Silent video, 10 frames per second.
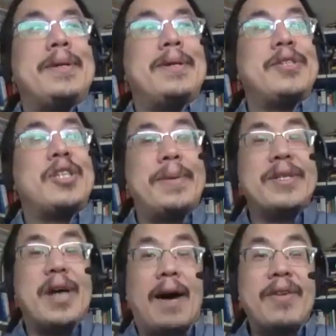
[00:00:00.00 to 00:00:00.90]
someone
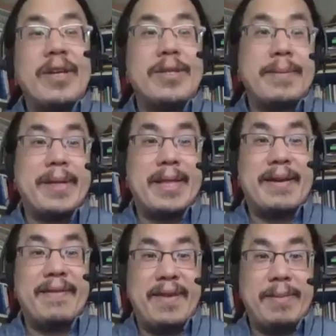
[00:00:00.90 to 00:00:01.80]
is offering you something
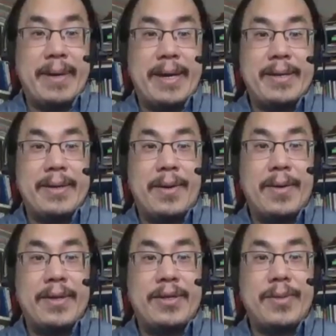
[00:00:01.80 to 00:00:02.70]
like a Fitbit or
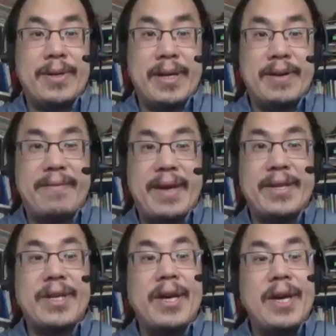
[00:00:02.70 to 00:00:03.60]
the Twitter interface